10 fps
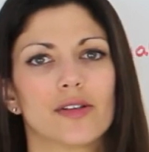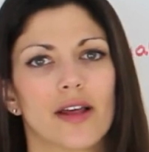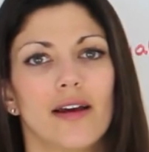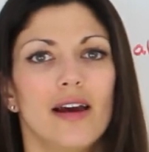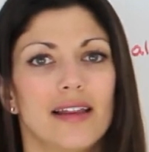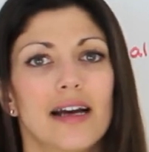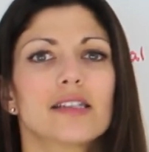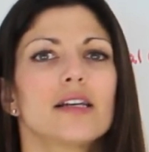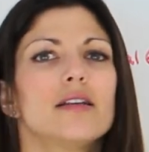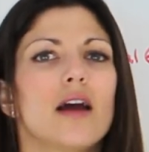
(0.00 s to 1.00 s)
So
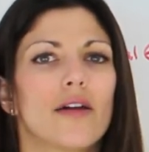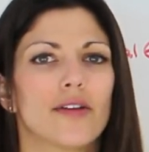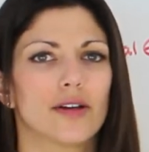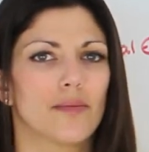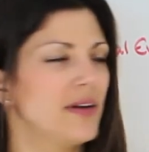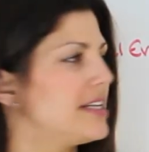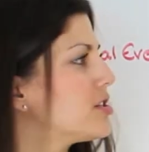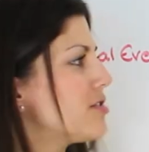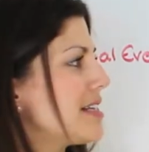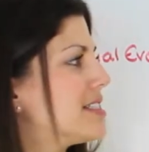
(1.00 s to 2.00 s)
that's another bidding
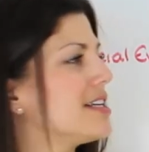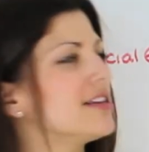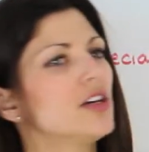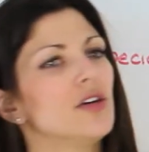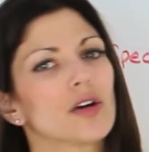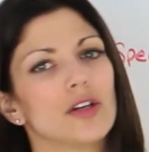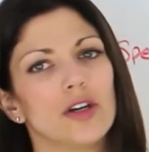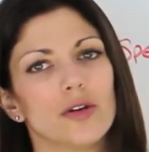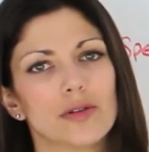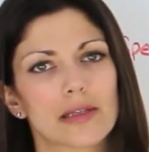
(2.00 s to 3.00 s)
strategy that you can
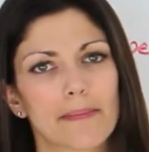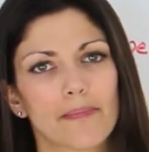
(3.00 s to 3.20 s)
use.